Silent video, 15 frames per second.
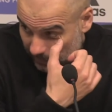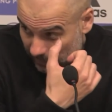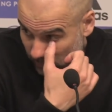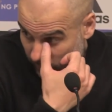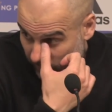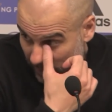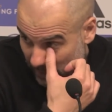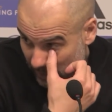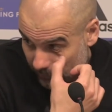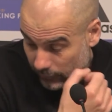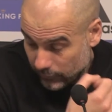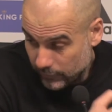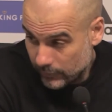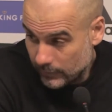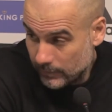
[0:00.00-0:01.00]
that we
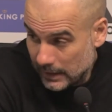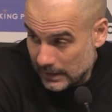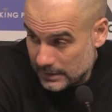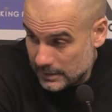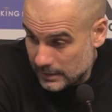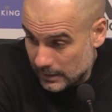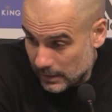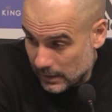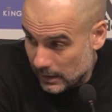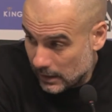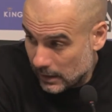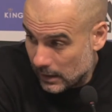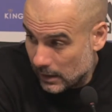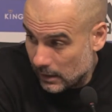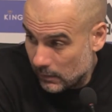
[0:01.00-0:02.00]
have. But
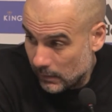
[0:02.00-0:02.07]
uh,